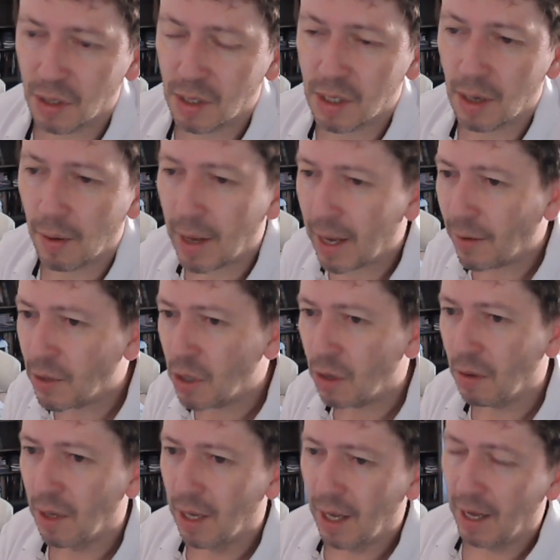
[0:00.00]
So it gives
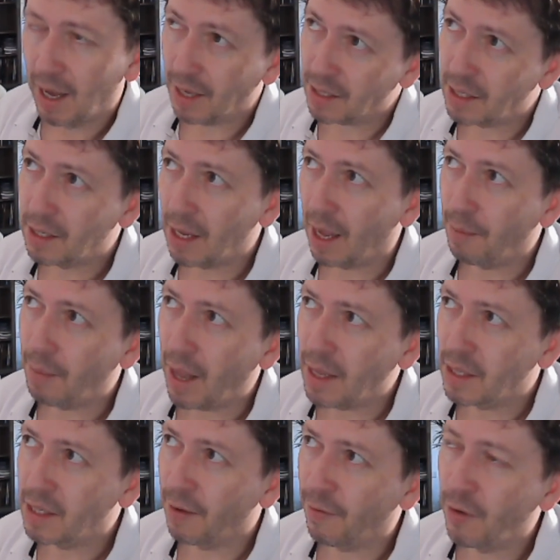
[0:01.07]
you, it's
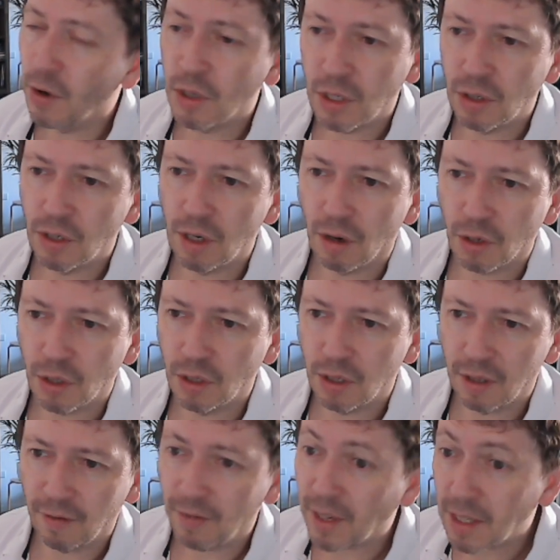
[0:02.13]
the first introduction to
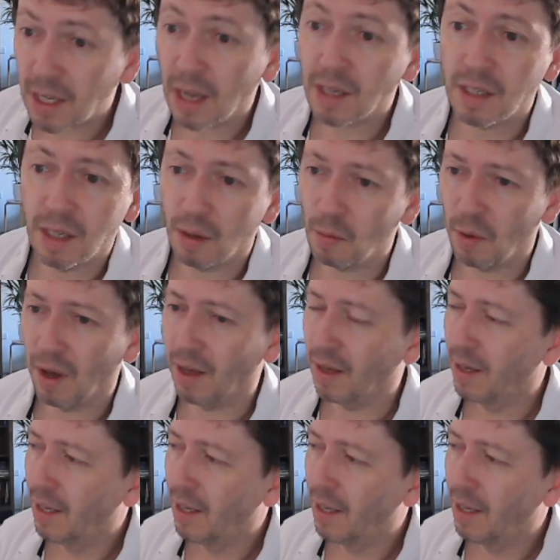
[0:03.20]
the fantastic way